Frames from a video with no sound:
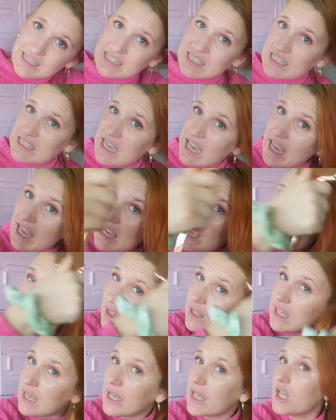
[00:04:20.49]

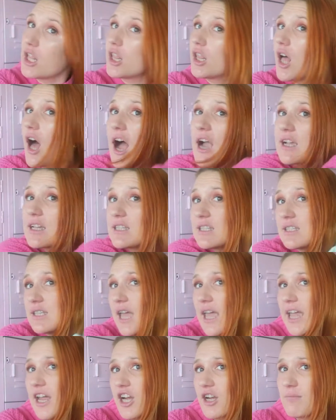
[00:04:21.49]
detangling luxe
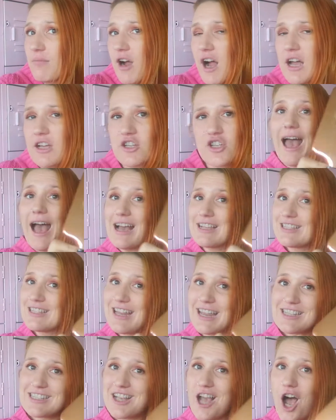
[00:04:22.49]
hairbrush. Has a
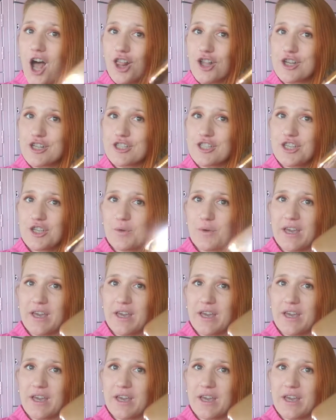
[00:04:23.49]
nice color to